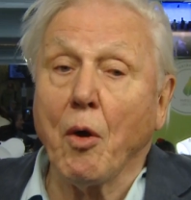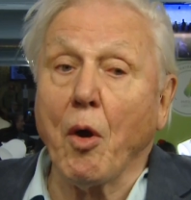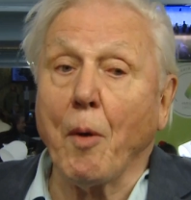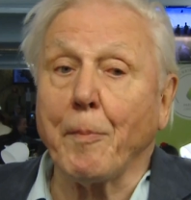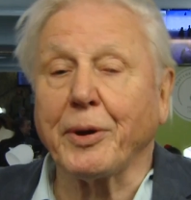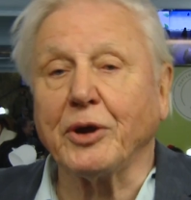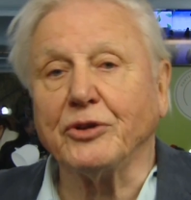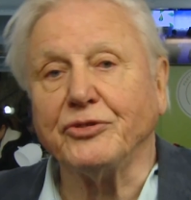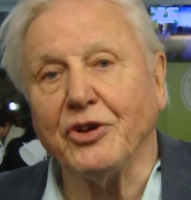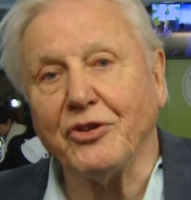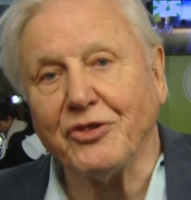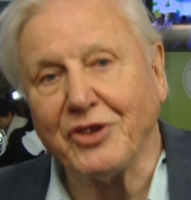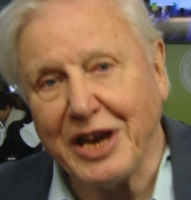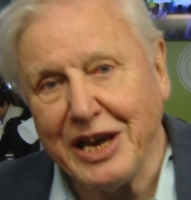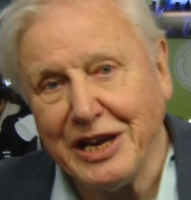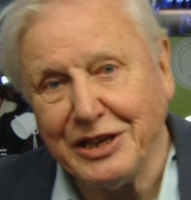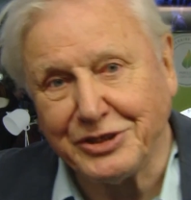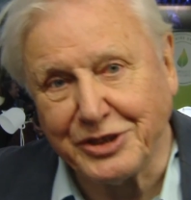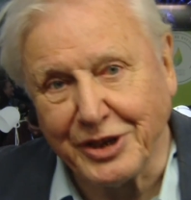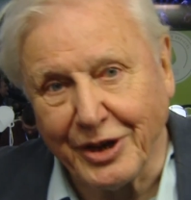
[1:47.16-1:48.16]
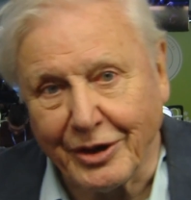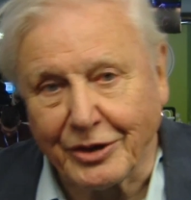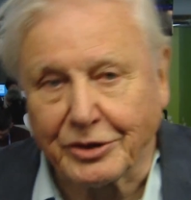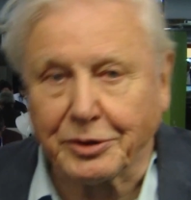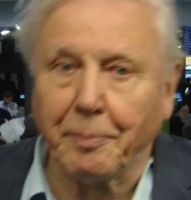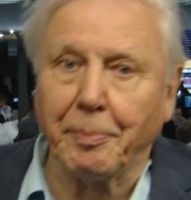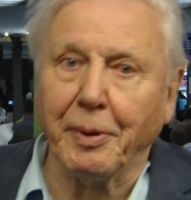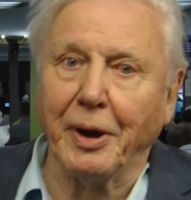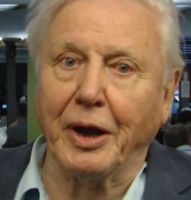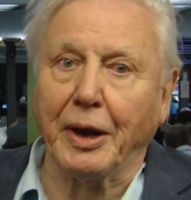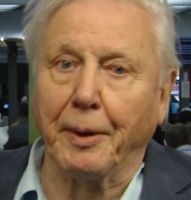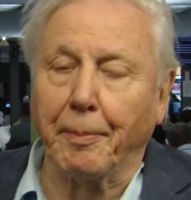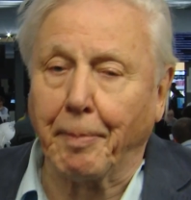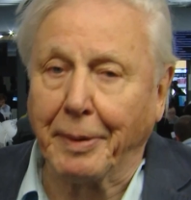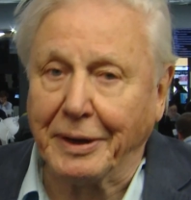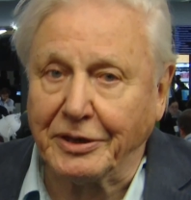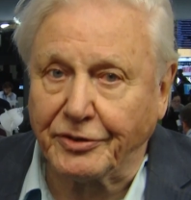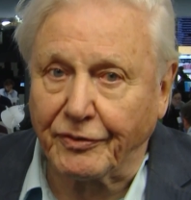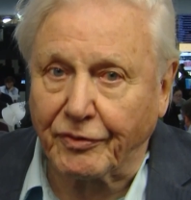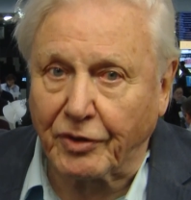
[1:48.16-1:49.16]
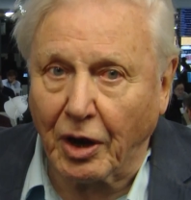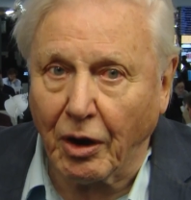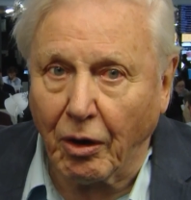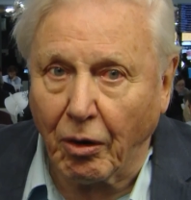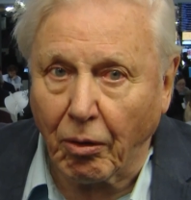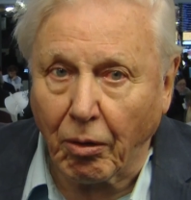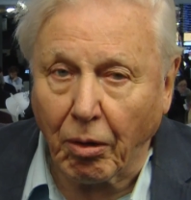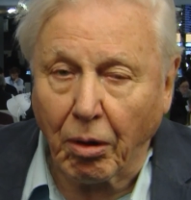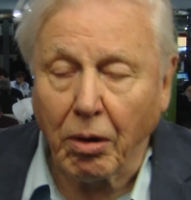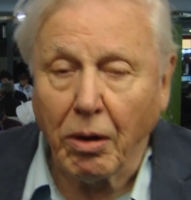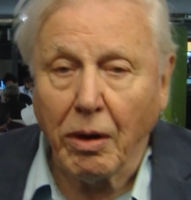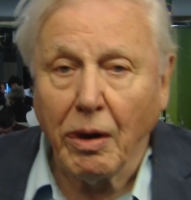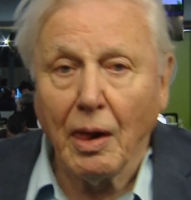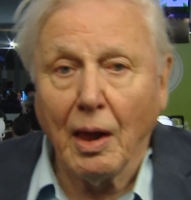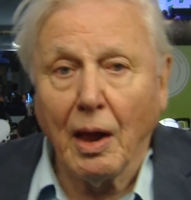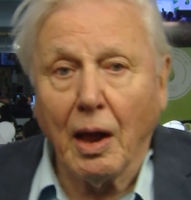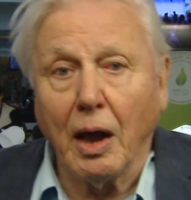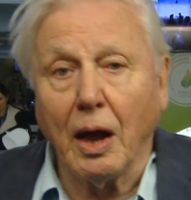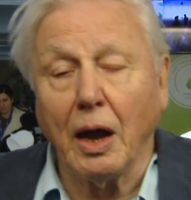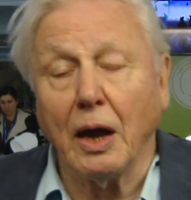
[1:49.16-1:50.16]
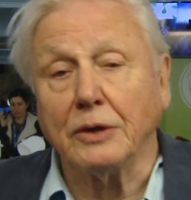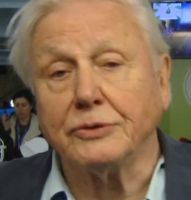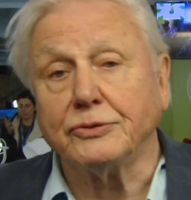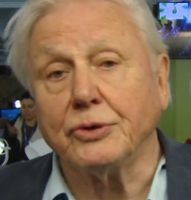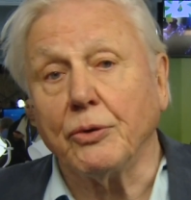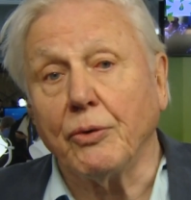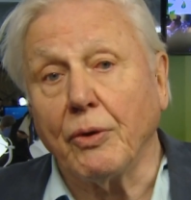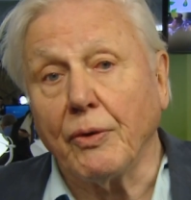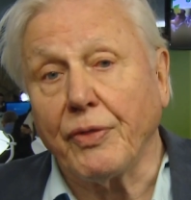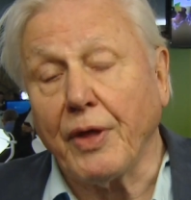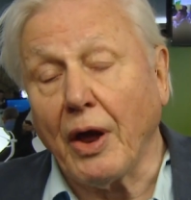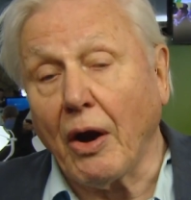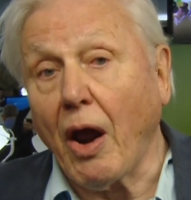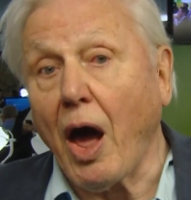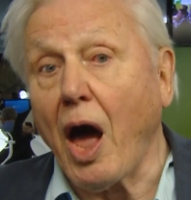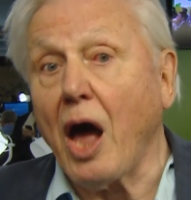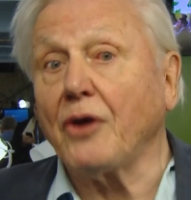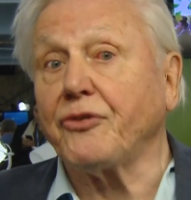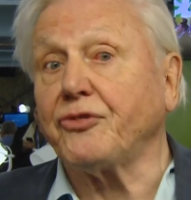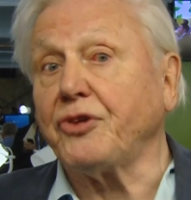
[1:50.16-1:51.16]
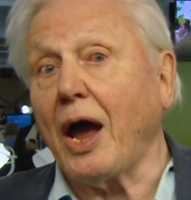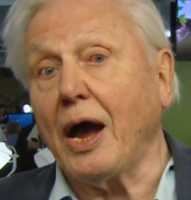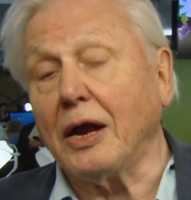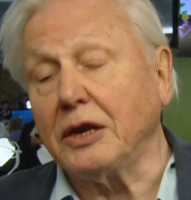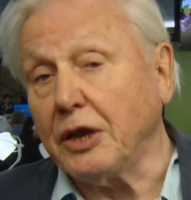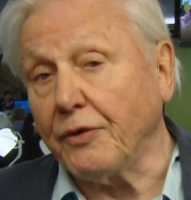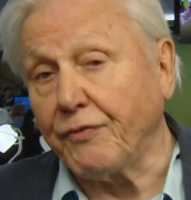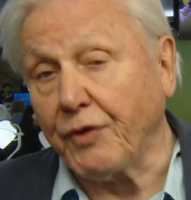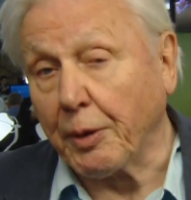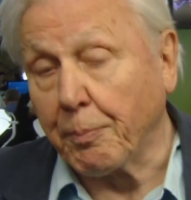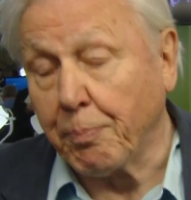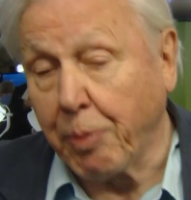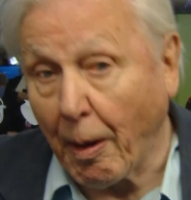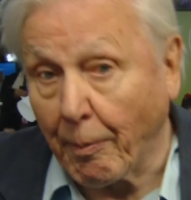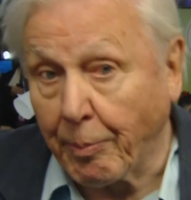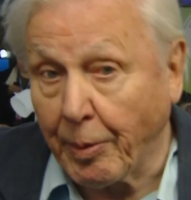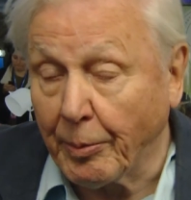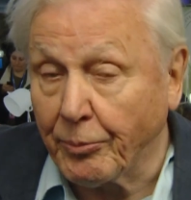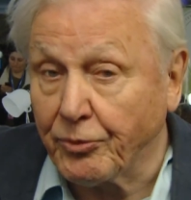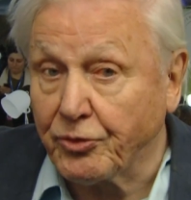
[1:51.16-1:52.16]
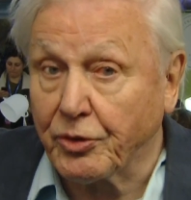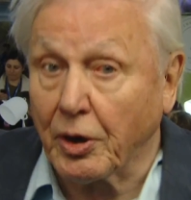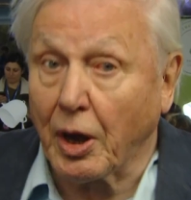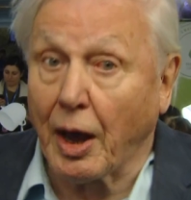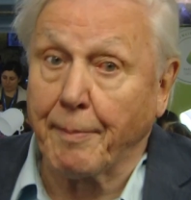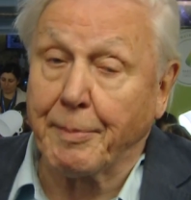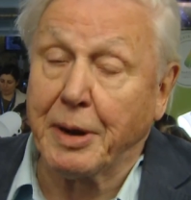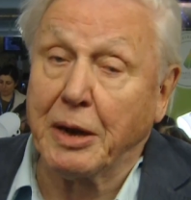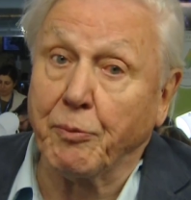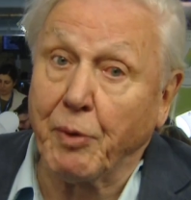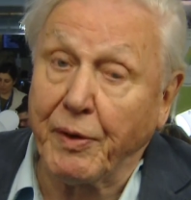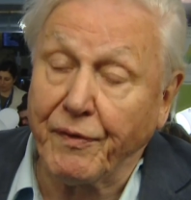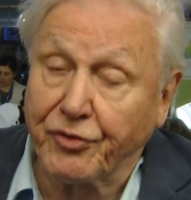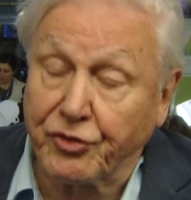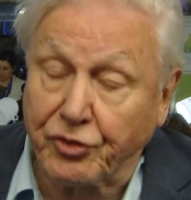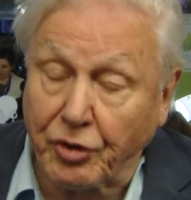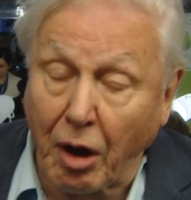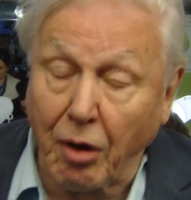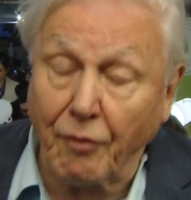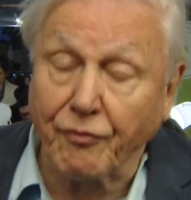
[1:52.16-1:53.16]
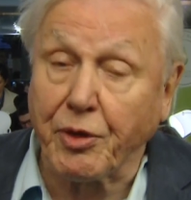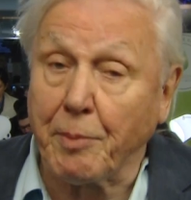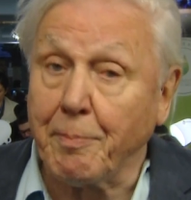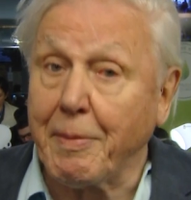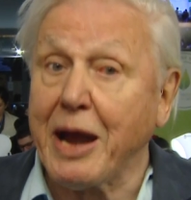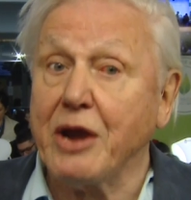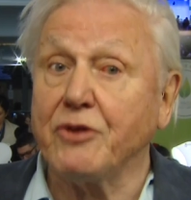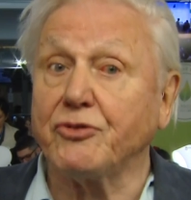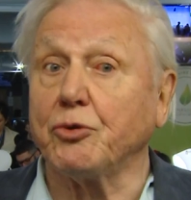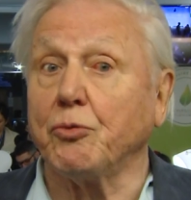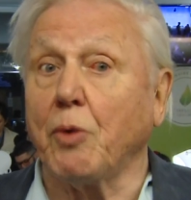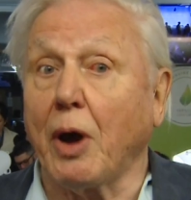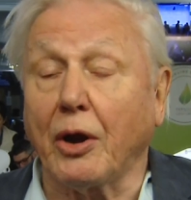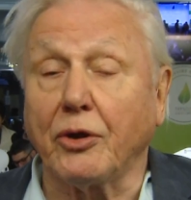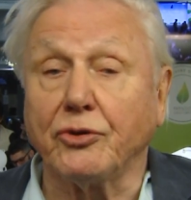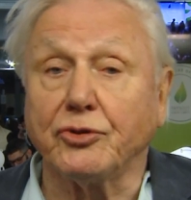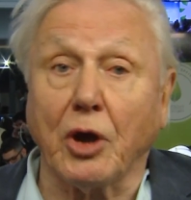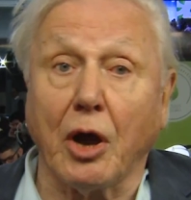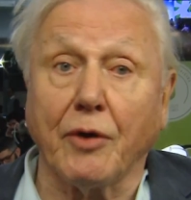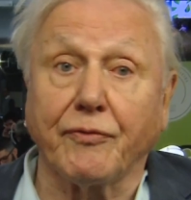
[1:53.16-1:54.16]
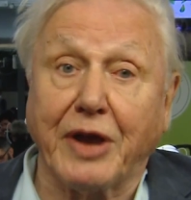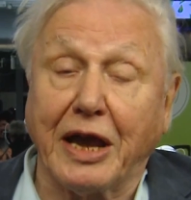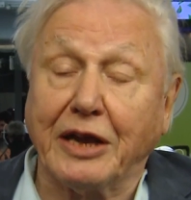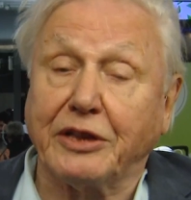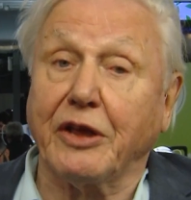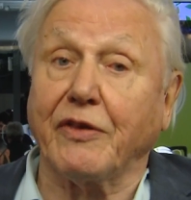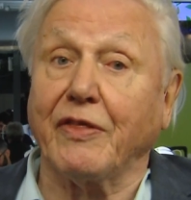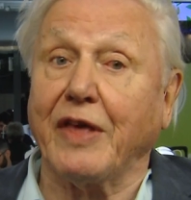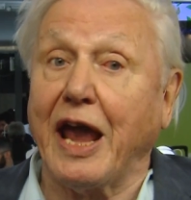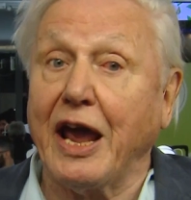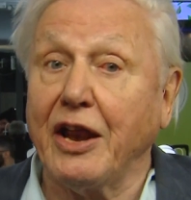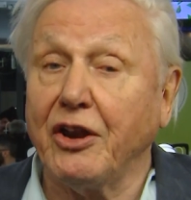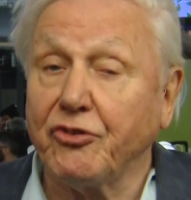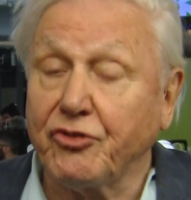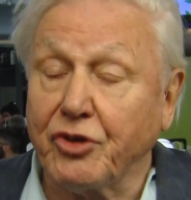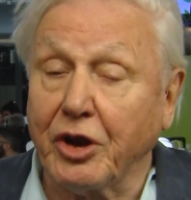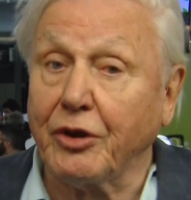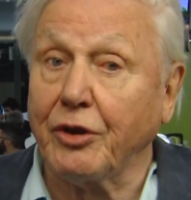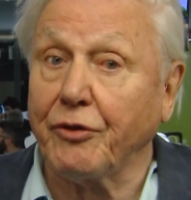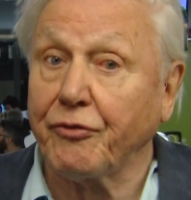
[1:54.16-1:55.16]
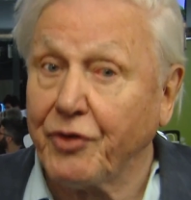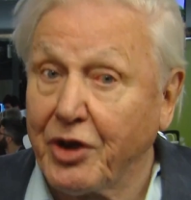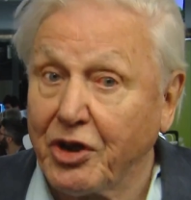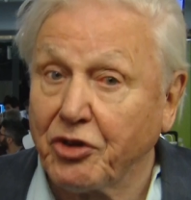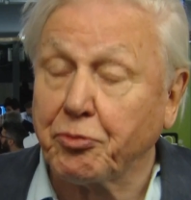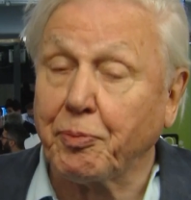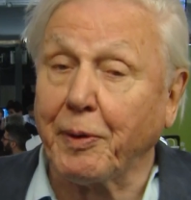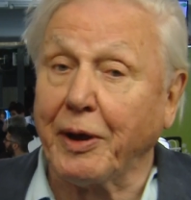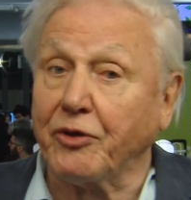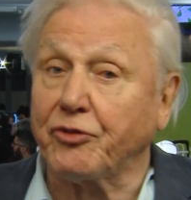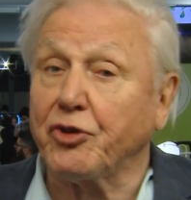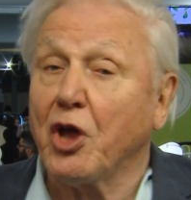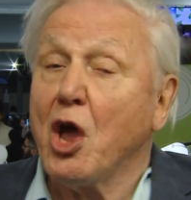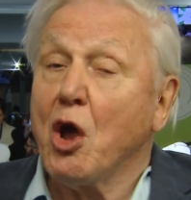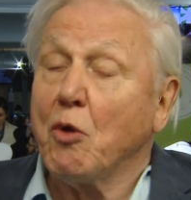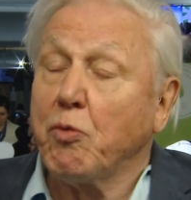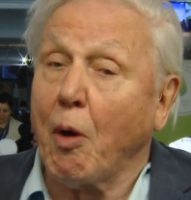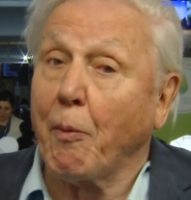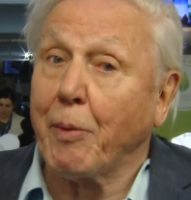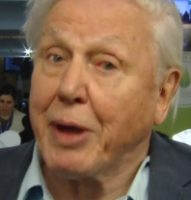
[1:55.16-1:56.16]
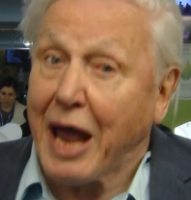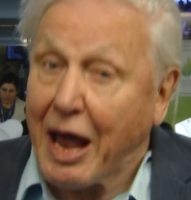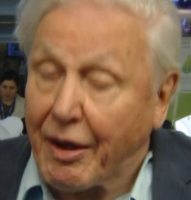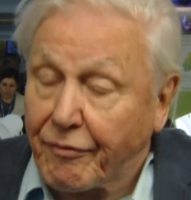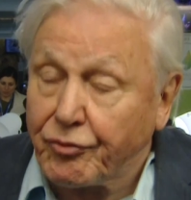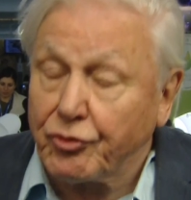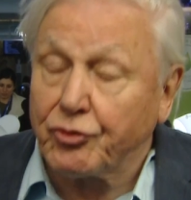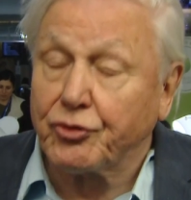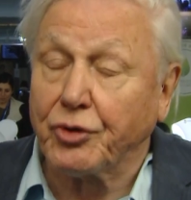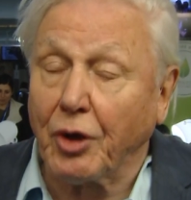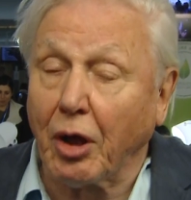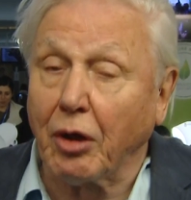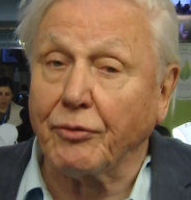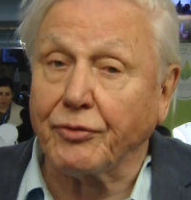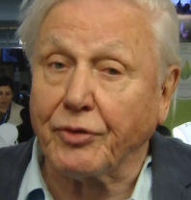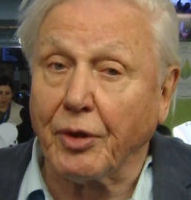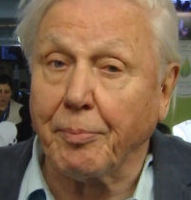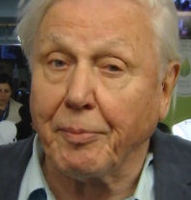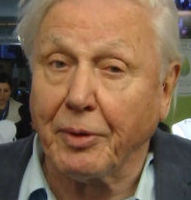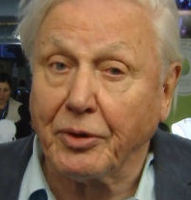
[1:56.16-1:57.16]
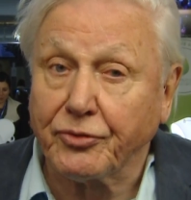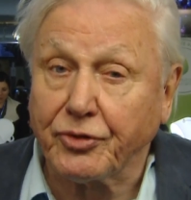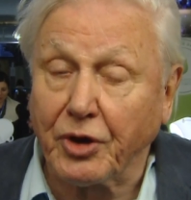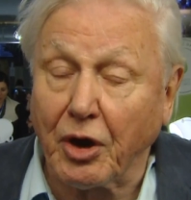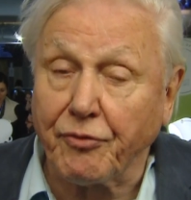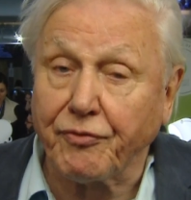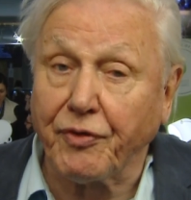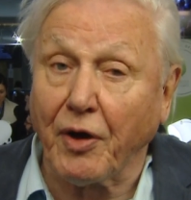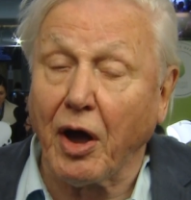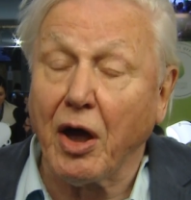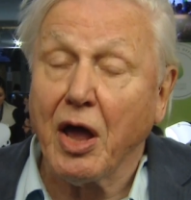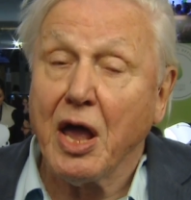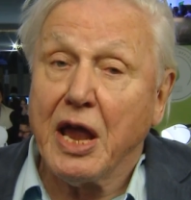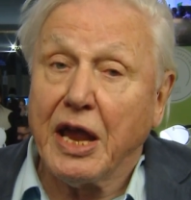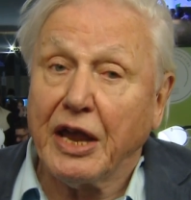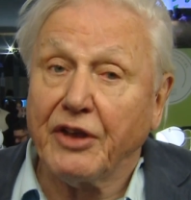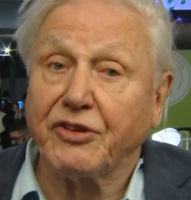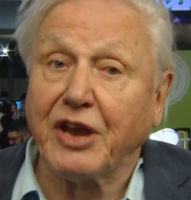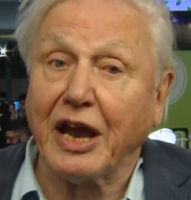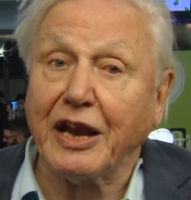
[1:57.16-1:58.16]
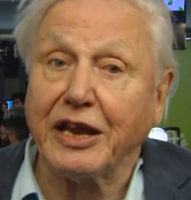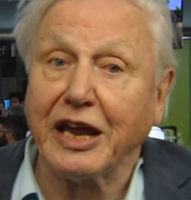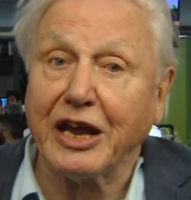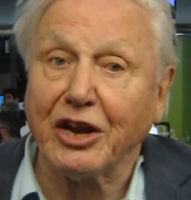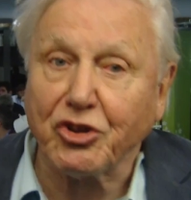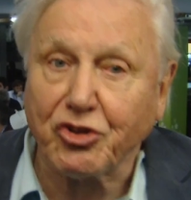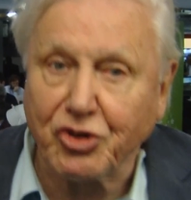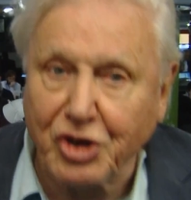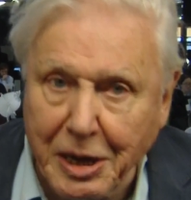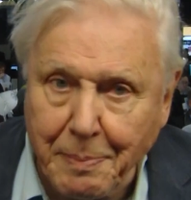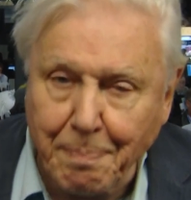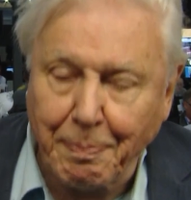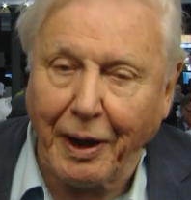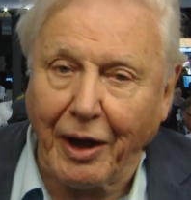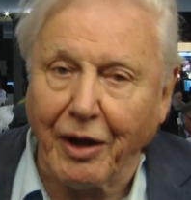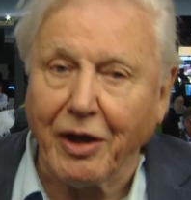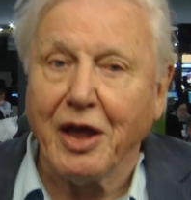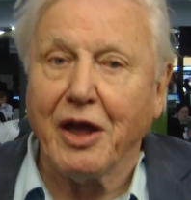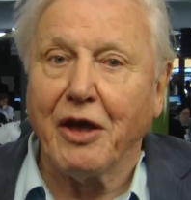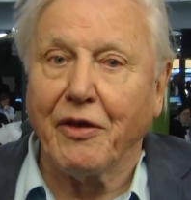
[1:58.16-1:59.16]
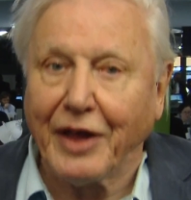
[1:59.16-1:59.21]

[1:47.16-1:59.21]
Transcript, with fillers: Well, because it's easier to burn a piece of coal. Uh, to, there are scientific problems. I mean, we've solved the major ones of getting the energy in the first place. What we haven't solved so far is getting it cheaper.